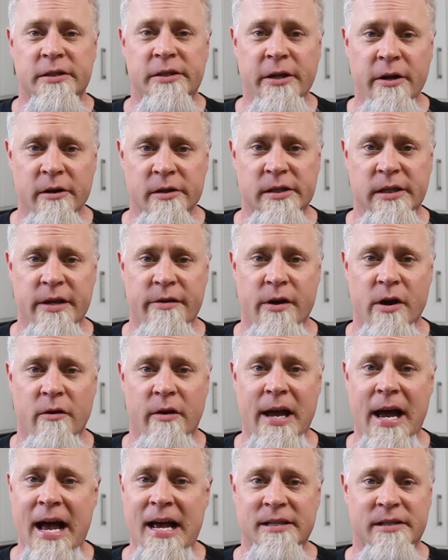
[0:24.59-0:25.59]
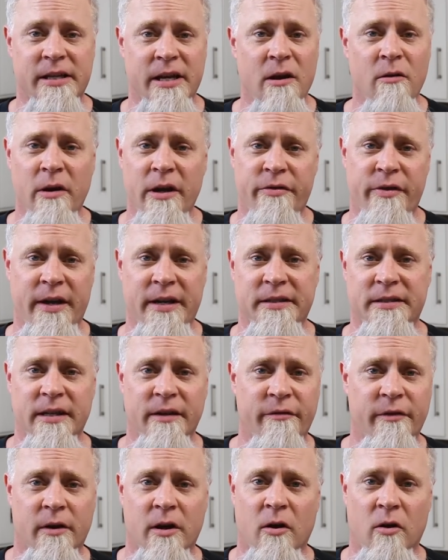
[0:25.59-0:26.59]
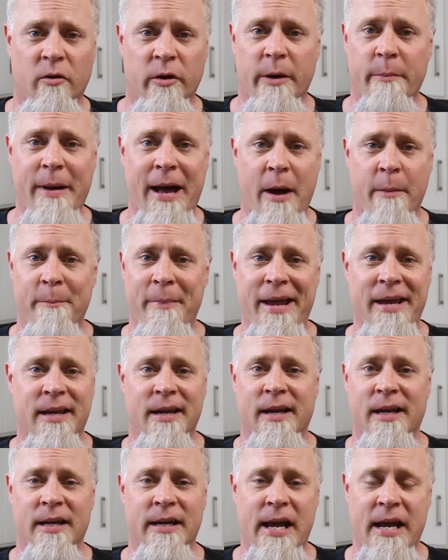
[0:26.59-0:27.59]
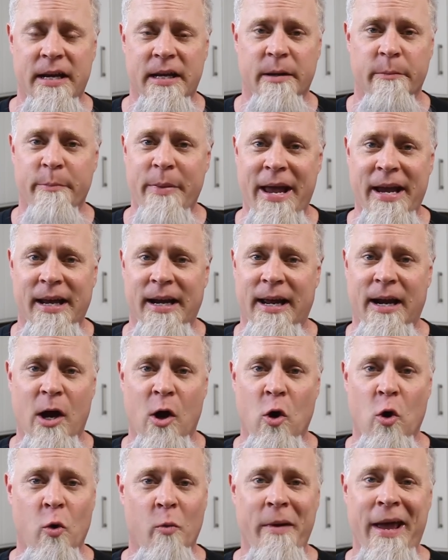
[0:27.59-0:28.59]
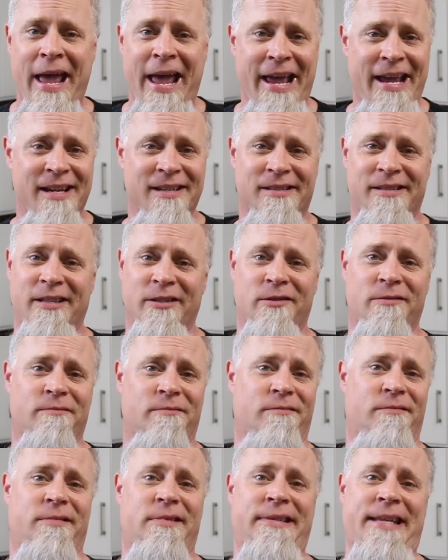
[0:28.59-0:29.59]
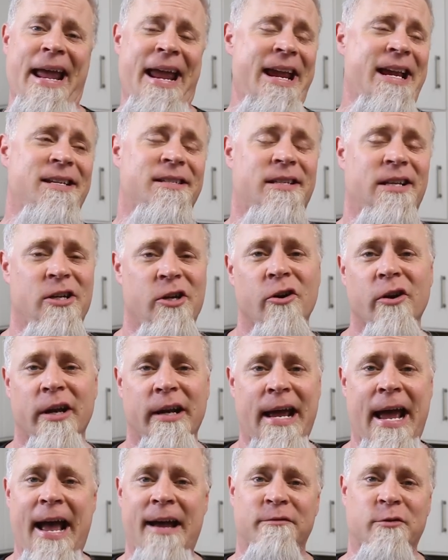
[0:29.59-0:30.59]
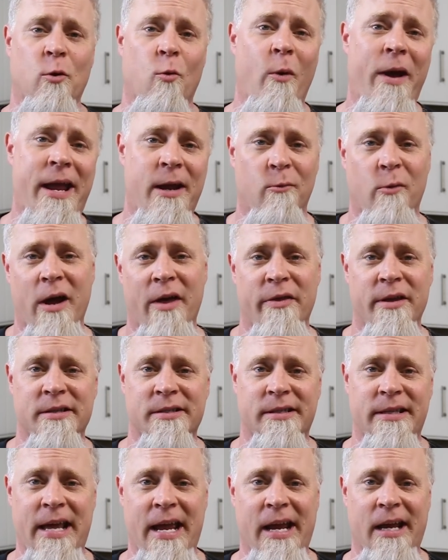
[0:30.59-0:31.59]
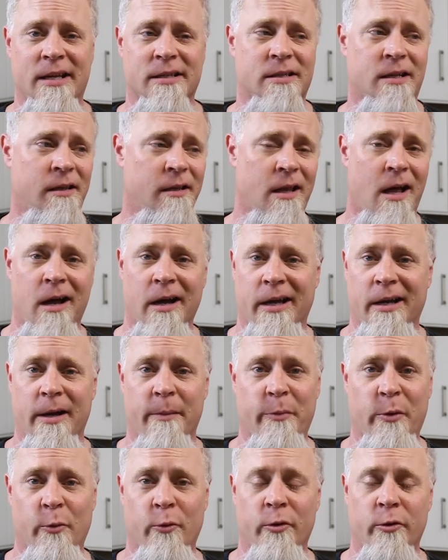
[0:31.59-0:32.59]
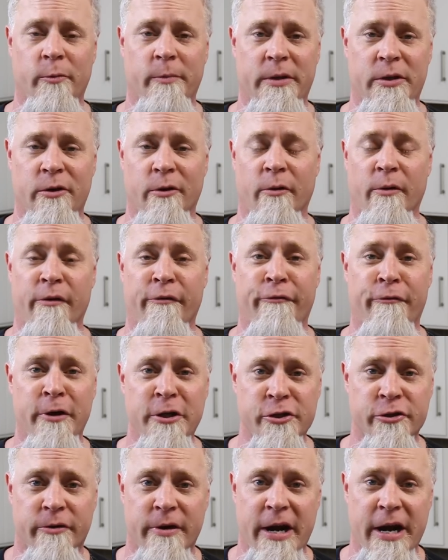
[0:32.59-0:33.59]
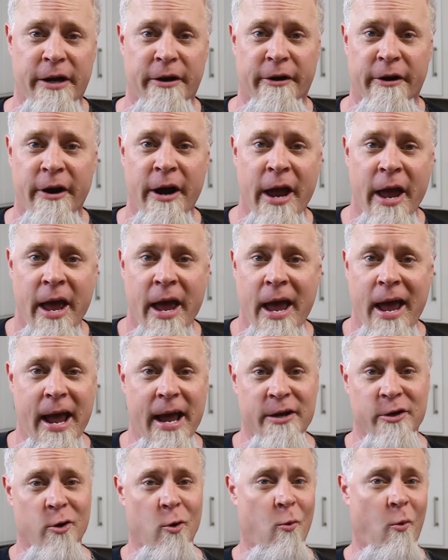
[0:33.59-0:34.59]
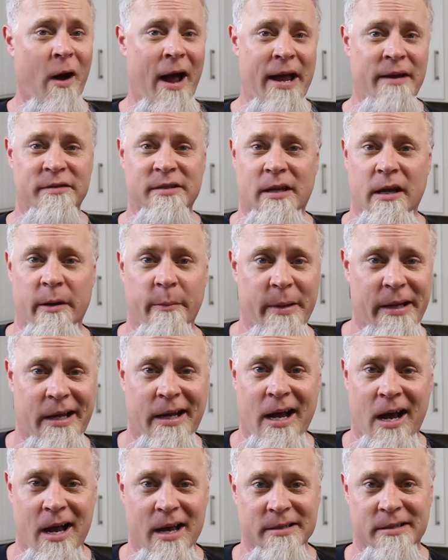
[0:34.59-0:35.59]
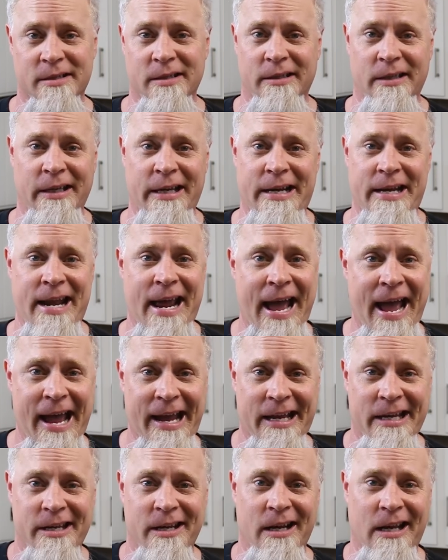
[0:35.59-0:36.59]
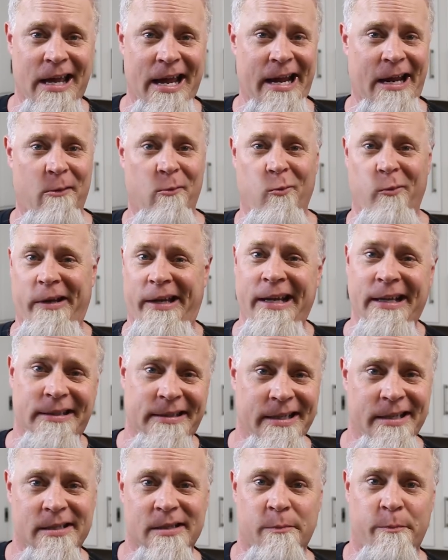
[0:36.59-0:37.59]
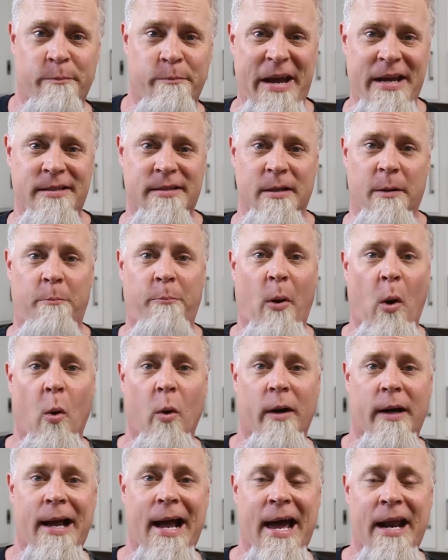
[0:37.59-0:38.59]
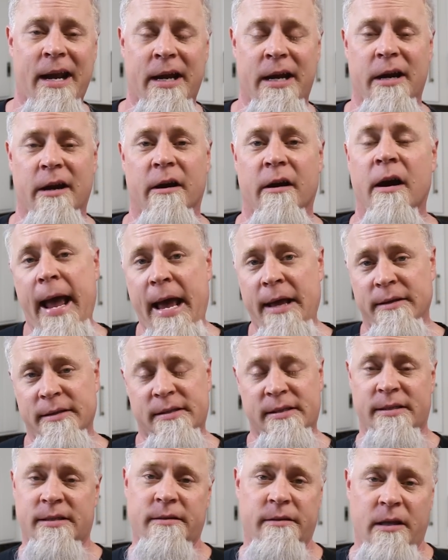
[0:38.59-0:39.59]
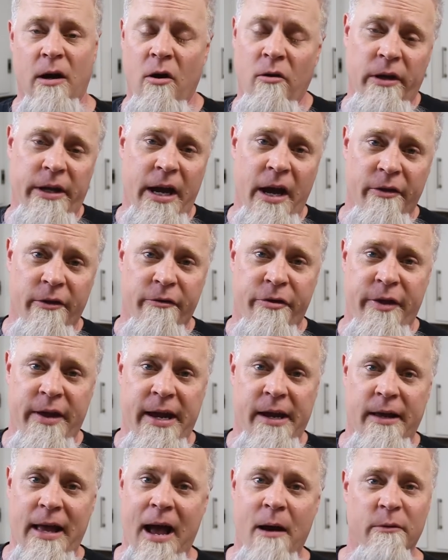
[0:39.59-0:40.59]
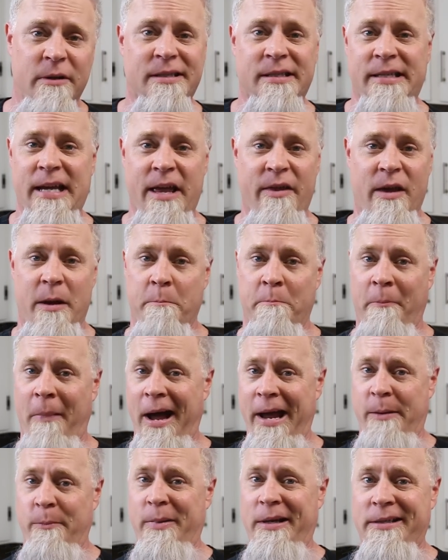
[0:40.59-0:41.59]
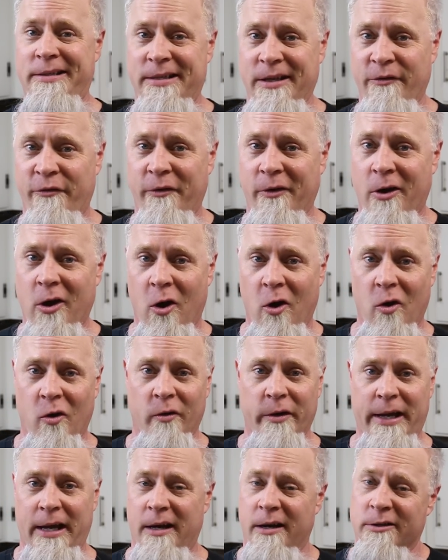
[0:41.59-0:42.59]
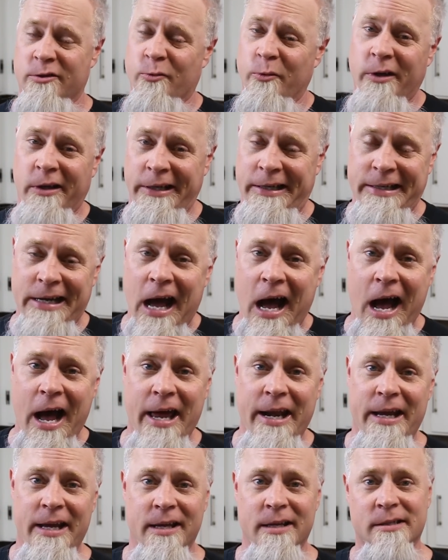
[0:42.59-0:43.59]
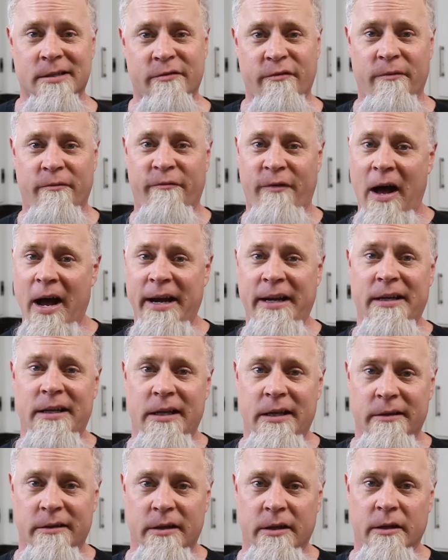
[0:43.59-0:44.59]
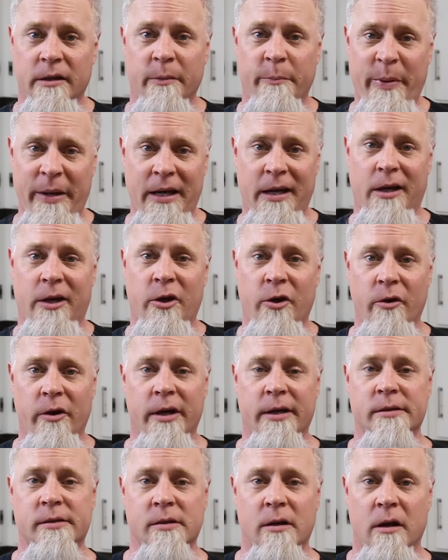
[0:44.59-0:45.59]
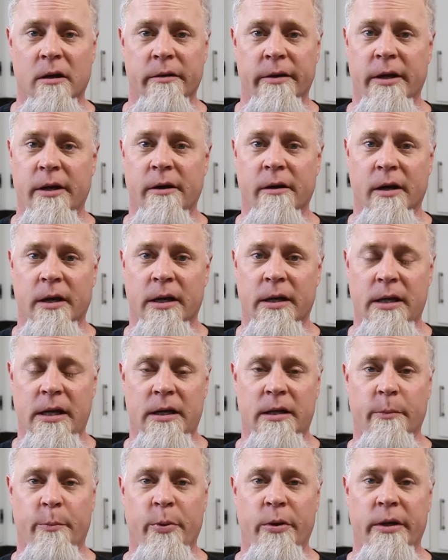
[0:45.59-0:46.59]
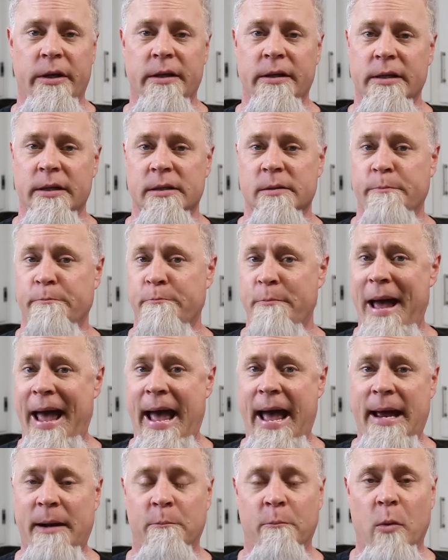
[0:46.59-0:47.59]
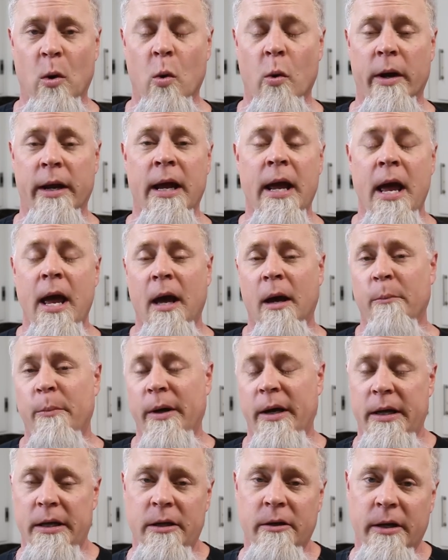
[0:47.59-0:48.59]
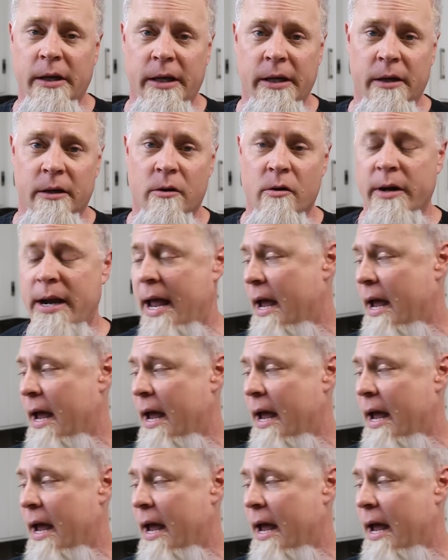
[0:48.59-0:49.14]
Seriously though, guys, the only thing difficult about making Canadian bacon at home is the days that you're gonna have to wait while this thing is clogging up the room in your refrigerator and your wife's gonna be constantly nagging you like, get this piece of pork out of here. And the only other thing I would say that might be difficult, and it's really not, is finding the pink curing salt that you're gonna need to put in this bad boy. But you can get it on